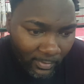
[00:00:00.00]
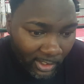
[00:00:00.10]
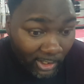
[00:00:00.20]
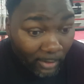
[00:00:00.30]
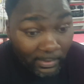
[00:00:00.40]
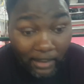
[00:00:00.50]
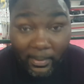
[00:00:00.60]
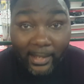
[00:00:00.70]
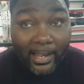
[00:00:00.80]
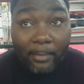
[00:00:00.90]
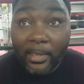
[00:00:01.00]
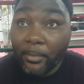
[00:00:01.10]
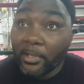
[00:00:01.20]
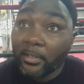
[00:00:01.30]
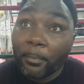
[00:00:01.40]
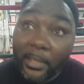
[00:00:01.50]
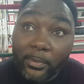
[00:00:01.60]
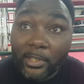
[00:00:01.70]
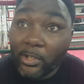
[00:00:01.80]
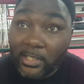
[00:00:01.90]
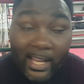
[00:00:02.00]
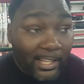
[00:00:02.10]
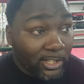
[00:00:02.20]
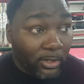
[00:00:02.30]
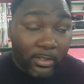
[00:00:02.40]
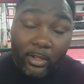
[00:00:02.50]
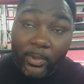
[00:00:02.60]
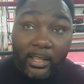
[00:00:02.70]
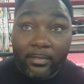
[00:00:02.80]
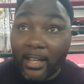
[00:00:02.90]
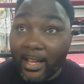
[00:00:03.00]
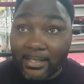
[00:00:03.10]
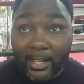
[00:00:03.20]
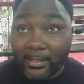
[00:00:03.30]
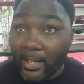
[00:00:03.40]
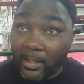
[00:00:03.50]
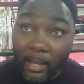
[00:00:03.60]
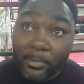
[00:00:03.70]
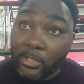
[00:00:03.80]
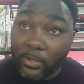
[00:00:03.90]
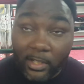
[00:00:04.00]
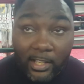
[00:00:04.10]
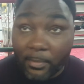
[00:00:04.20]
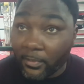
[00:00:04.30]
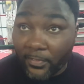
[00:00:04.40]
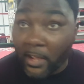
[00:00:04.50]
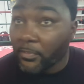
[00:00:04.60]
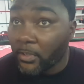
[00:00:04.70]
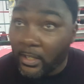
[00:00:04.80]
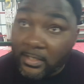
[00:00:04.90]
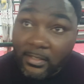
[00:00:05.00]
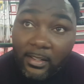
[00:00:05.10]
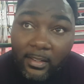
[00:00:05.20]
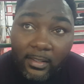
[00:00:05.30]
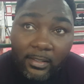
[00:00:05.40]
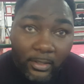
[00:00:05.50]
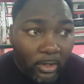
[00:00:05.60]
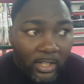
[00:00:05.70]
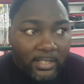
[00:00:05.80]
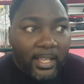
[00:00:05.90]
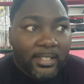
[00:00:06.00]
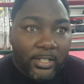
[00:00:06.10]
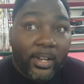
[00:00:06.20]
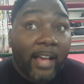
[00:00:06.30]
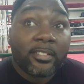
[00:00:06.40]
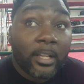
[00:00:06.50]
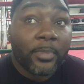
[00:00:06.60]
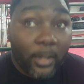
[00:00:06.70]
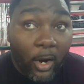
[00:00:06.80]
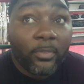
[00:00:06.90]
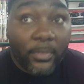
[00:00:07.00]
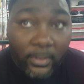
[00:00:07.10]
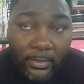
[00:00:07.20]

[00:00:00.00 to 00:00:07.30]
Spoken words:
you know, they may not be able to compete with those guys. So, you know, we give guys like that an opportunity to come and fight for us. You know, because they still have something to offer.